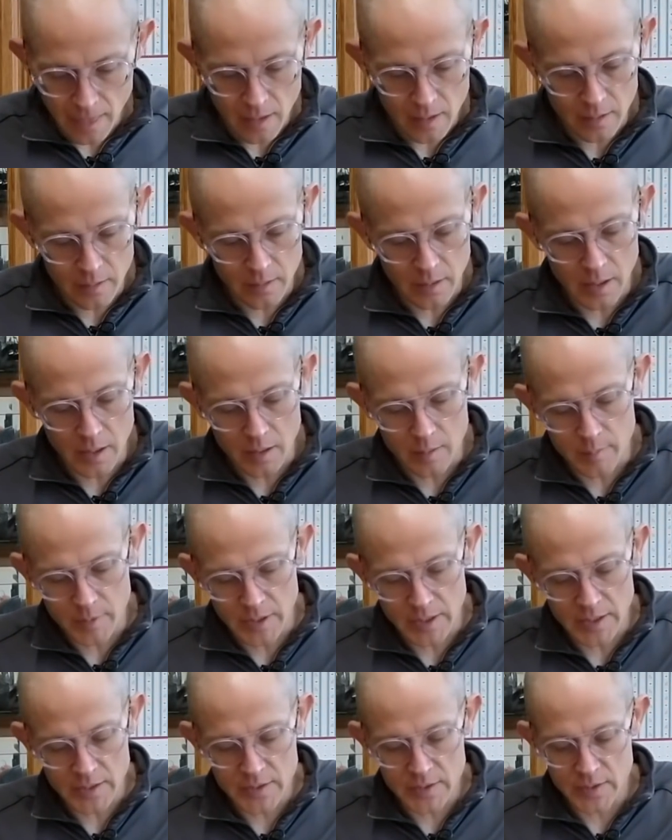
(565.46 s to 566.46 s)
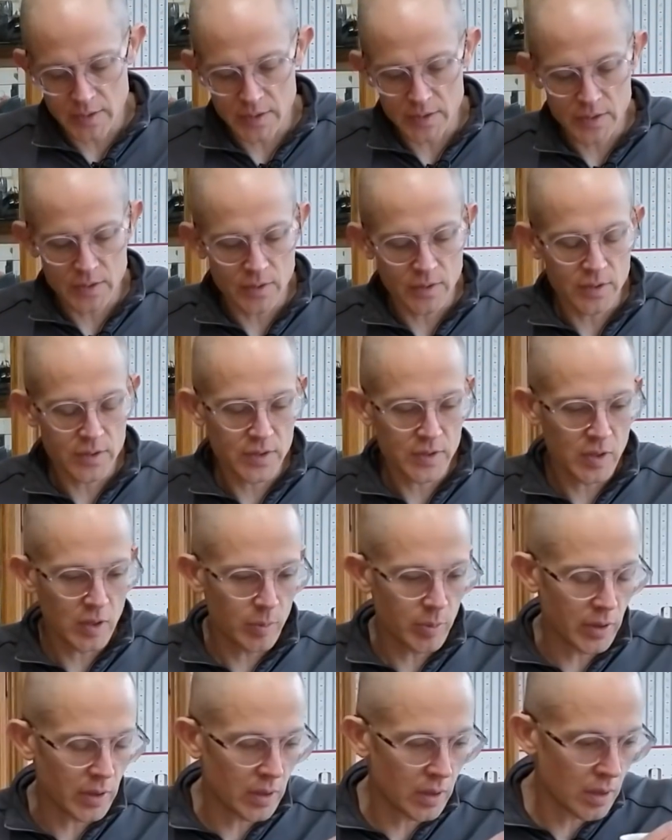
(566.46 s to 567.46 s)
All right, I'm gonna get to this third
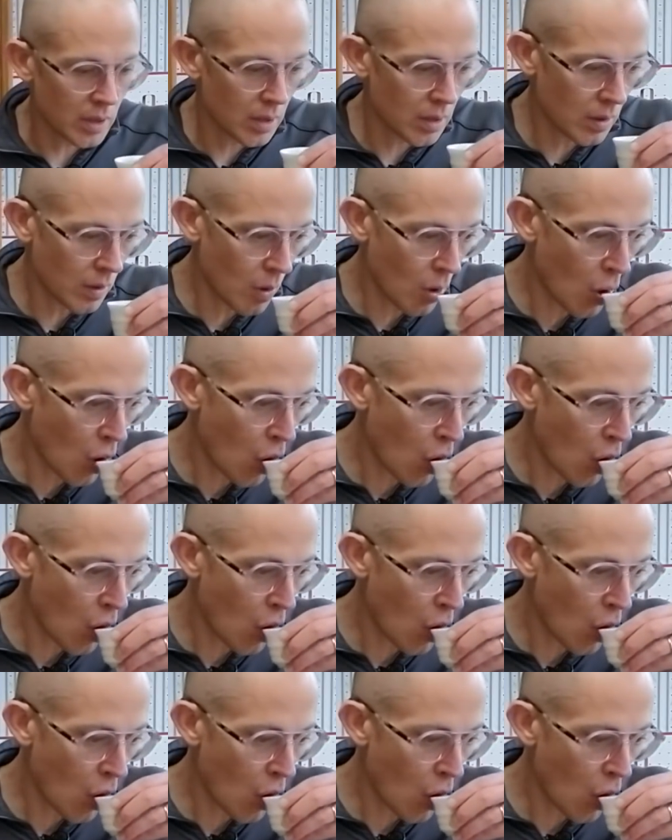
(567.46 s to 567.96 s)
steeping here.